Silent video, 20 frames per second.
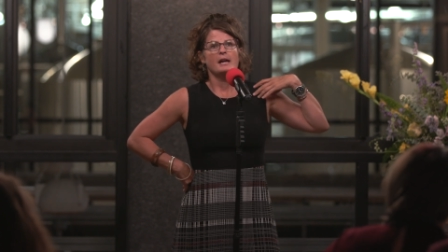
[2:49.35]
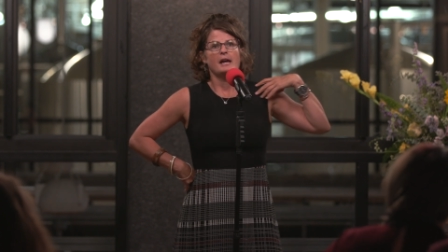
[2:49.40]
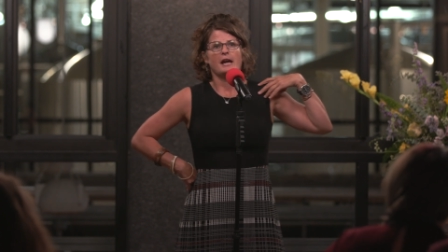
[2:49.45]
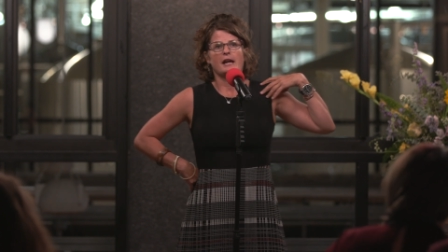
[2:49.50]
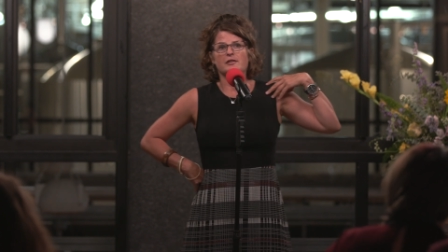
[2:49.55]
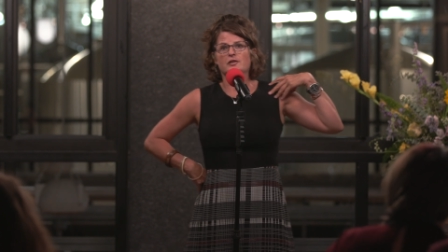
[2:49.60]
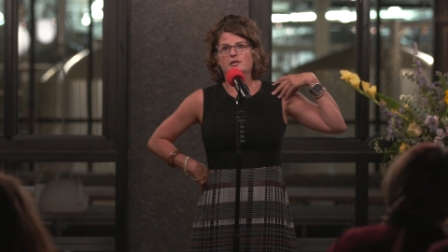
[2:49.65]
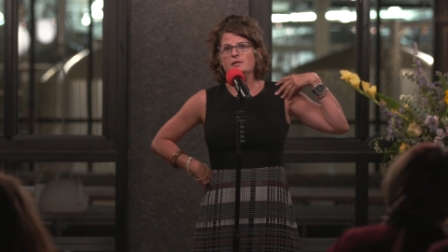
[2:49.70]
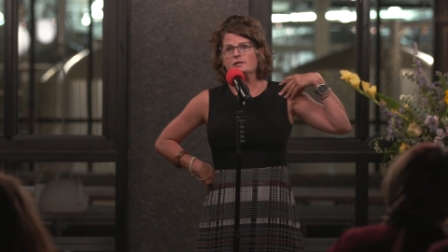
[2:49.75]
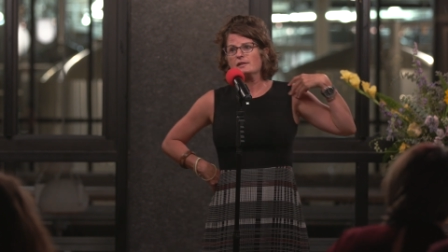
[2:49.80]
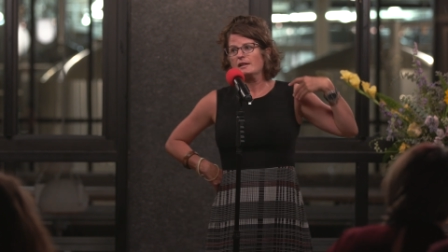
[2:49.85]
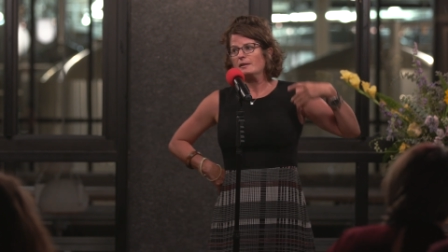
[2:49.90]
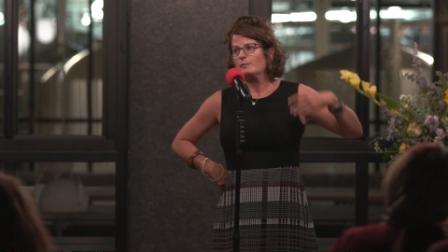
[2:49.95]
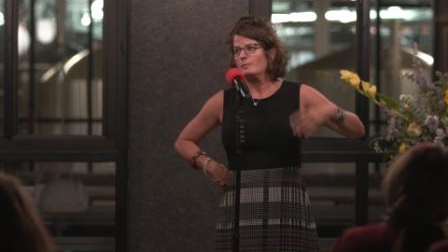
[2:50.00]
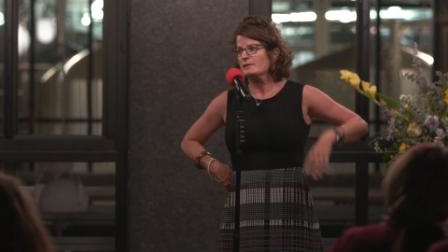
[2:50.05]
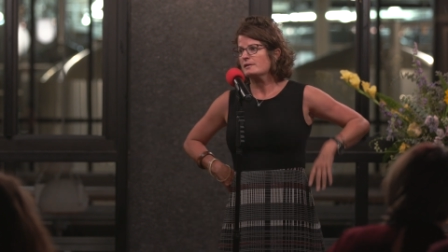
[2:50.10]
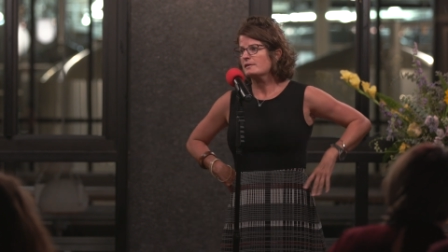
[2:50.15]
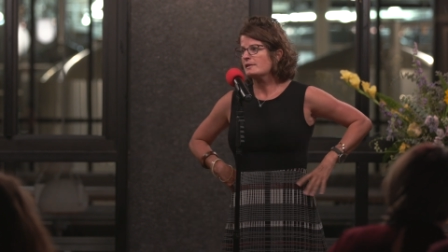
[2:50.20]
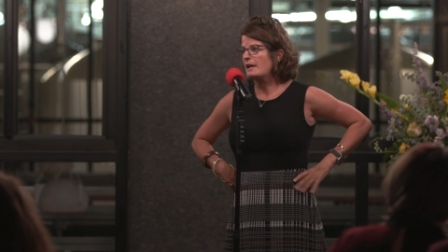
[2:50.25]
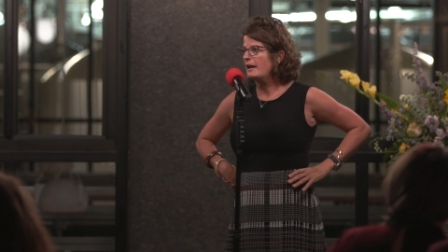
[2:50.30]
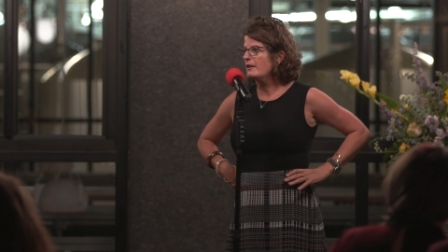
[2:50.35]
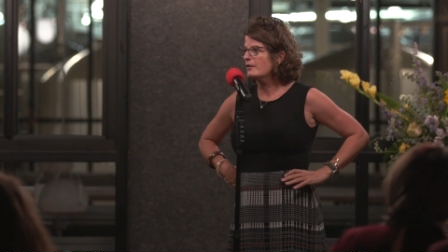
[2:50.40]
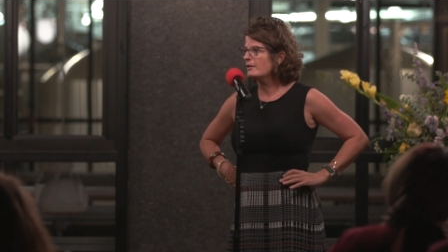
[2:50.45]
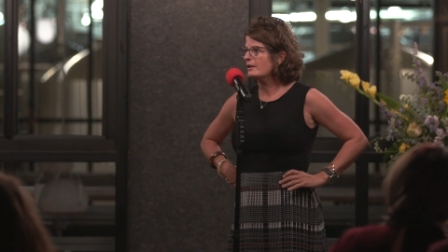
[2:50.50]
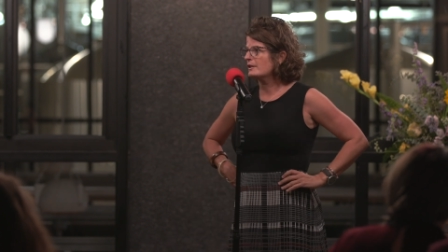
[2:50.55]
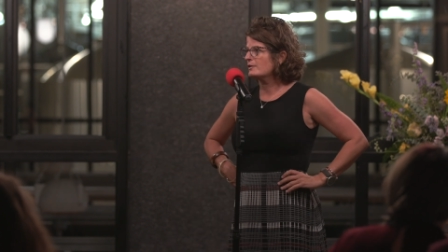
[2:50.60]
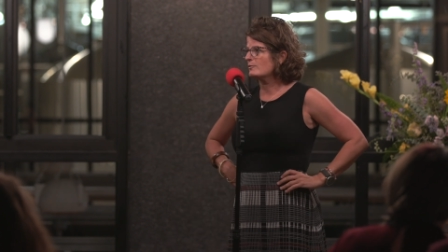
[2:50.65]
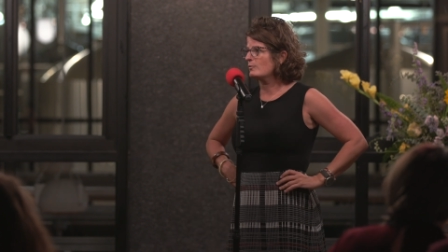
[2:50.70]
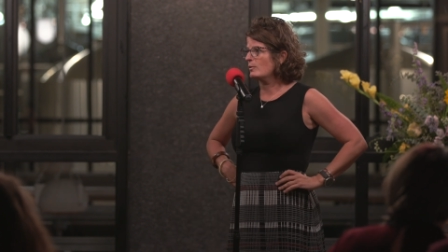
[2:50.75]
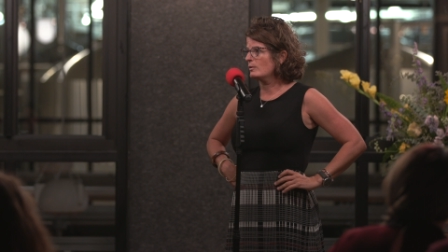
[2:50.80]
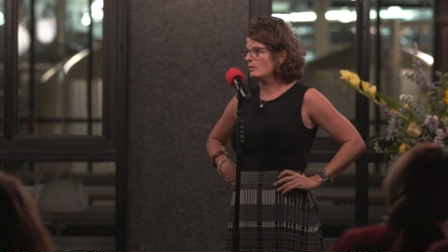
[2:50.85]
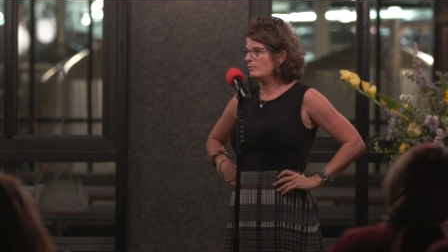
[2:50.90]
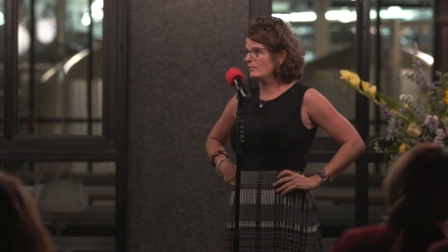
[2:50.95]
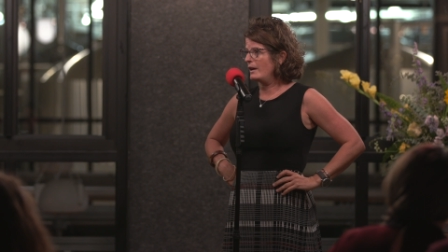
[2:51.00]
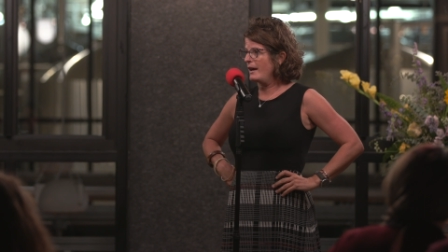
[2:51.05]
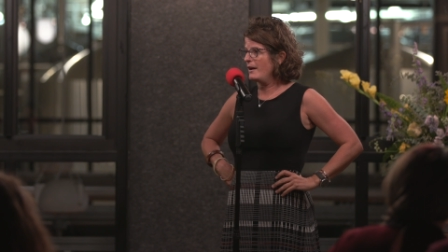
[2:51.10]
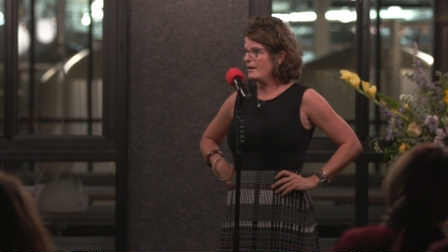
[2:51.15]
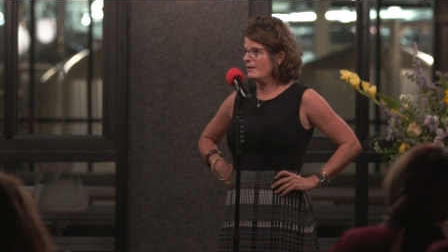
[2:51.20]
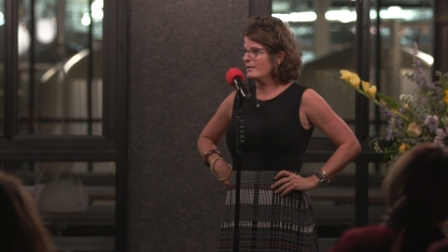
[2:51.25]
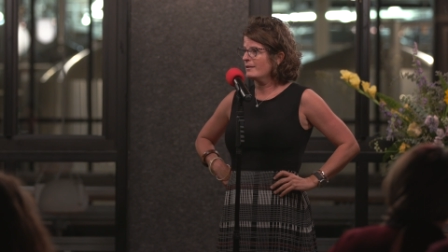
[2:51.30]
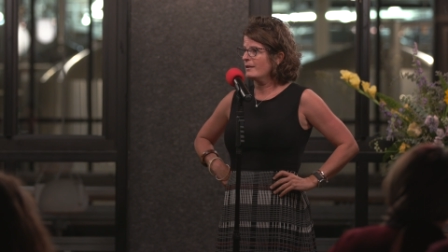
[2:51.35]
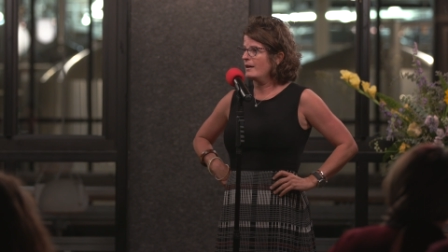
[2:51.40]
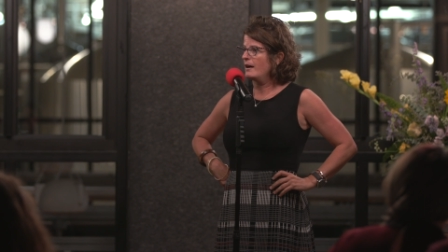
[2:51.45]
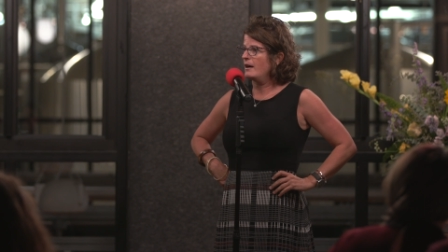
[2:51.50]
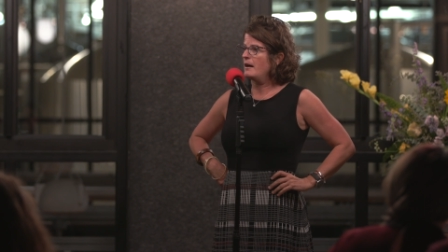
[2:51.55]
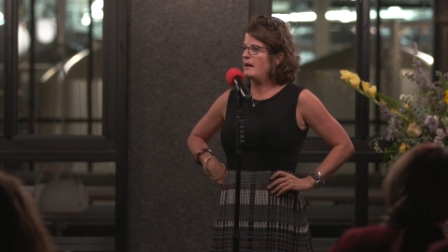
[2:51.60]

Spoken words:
And she's like, when Saturdays roll around,